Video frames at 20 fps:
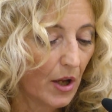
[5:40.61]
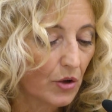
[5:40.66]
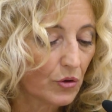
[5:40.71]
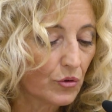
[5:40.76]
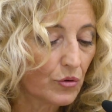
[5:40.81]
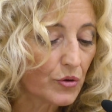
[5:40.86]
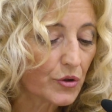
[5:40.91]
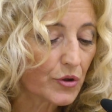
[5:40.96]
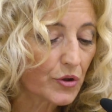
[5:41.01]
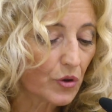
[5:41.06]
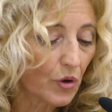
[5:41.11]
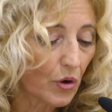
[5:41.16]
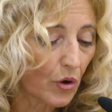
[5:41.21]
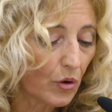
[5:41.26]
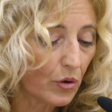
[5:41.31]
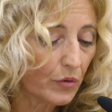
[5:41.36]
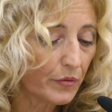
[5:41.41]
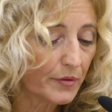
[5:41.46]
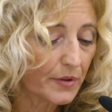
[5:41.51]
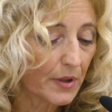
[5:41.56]
to
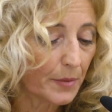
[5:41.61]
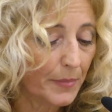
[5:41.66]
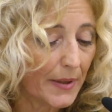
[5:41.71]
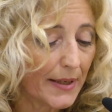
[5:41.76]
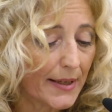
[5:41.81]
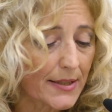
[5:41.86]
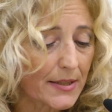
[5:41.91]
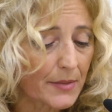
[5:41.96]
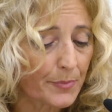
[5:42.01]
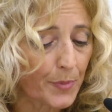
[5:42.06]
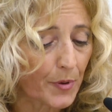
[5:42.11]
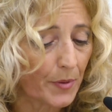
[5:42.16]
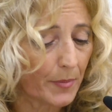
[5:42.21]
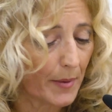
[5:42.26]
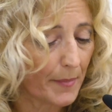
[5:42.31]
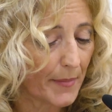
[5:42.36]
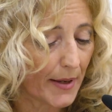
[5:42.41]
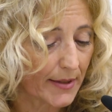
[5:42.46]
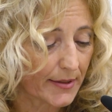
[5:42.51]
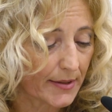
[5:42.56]
solve the biggest
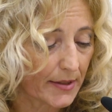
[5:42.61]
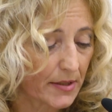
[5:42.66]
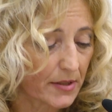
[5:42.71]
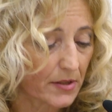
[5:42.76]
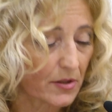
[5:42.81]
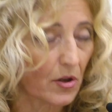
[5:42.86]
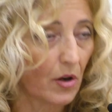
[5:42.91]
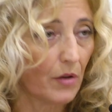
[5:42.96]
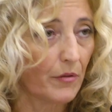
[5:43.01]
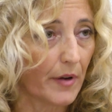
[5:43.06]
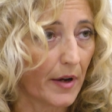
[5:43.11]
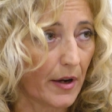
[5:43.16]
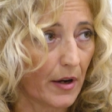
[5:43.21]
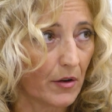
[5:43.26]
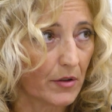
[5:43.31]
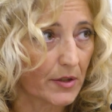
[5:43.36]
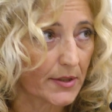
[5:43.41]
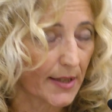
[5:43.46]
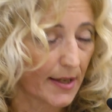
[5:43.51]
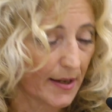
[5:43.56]
problematics of
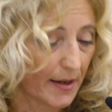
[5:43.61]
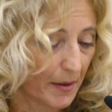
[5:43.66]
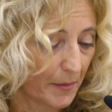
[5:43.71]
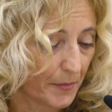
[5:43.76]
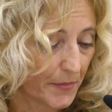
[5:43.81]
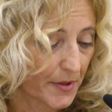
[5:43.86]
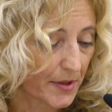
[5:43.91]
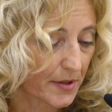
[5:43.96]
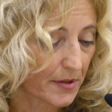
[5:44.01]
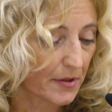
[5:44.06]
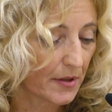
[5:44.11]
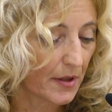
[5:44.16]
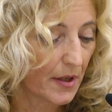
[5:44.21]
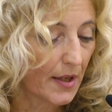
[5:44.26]
our times,